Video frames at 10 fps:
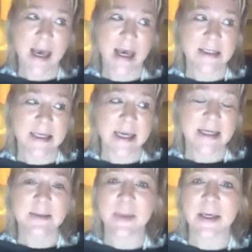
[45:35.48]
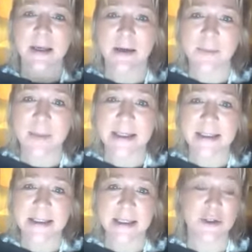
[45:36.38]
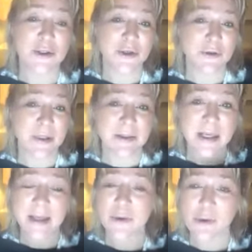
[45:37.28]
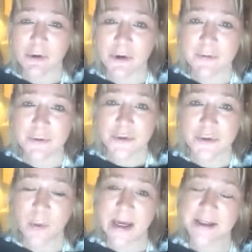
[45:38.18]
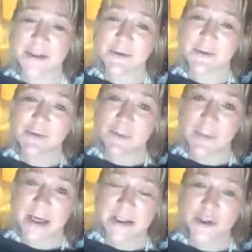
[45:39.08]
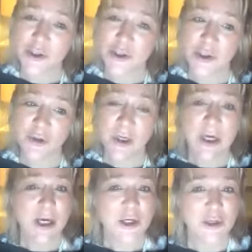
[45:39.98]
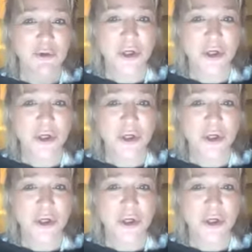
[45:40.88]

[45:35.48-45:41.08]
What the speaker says: And he has a bigger lung capacity. So in the end, the crow falls away. So it's a reminder to you, you